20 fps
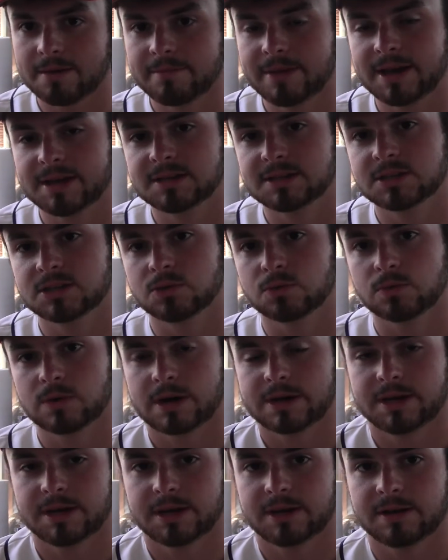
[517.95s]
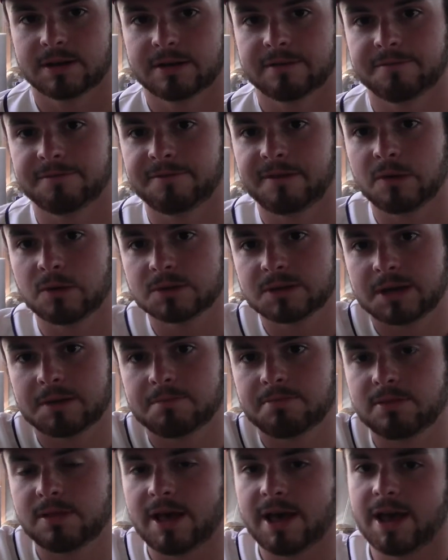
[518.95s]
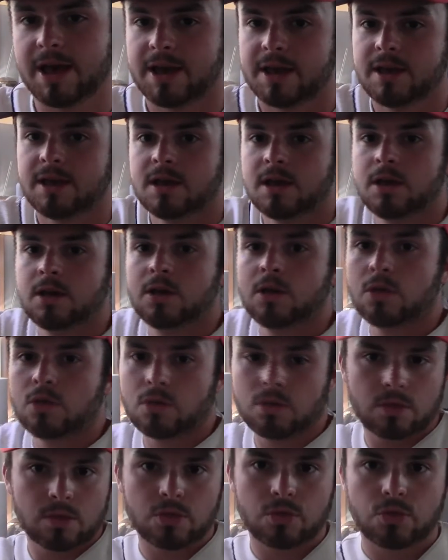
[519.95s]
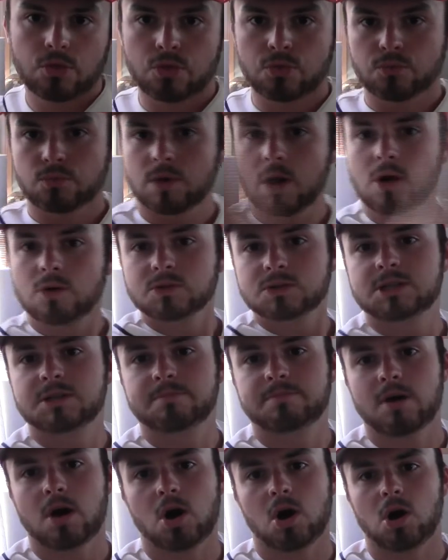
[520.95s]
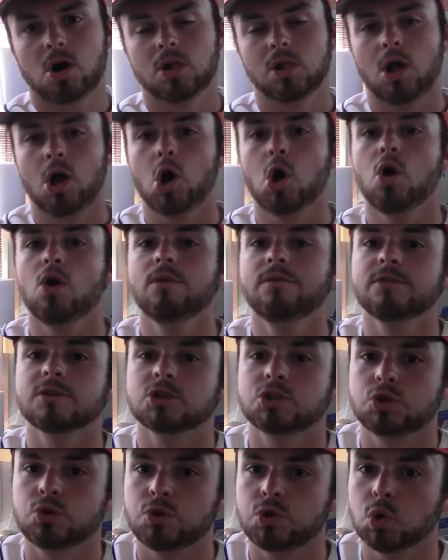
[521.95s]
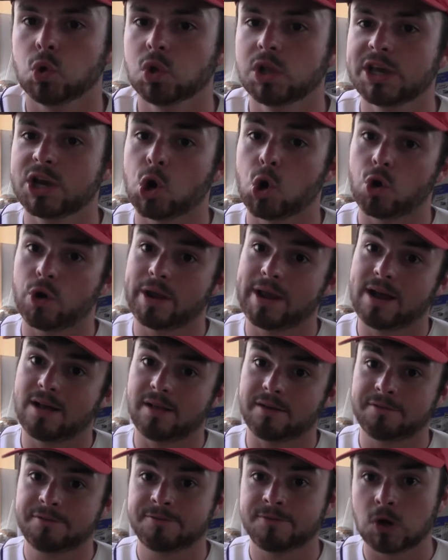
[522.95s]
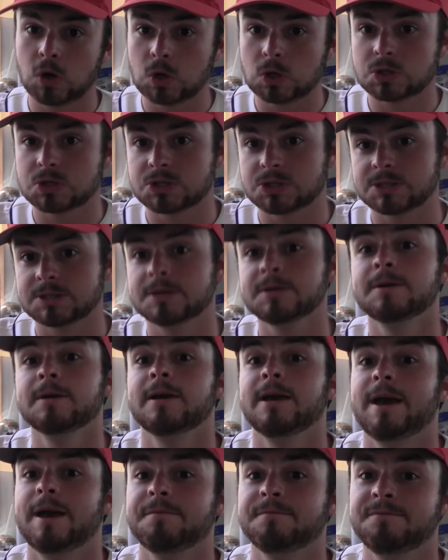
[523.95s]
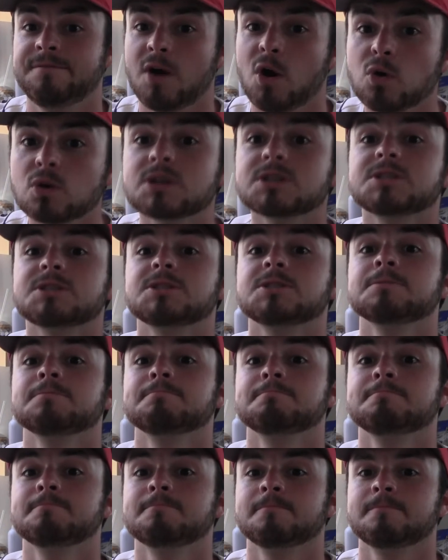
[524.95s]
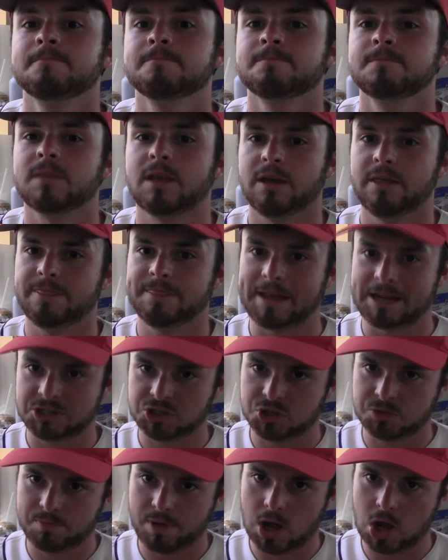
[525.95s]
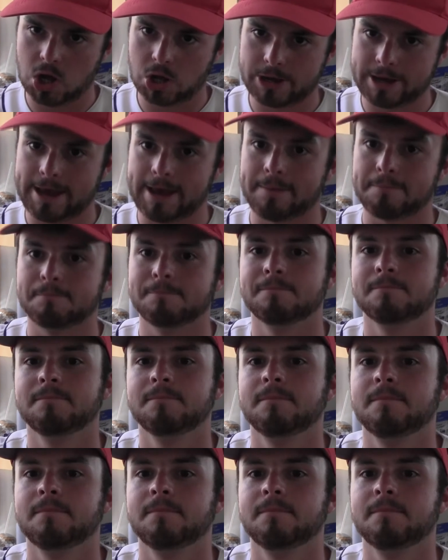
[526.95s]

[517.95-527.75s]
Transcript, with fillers: makes the running fielding play, throws the ball over to Yuli Gurriel at first, and folks, that's your ball game.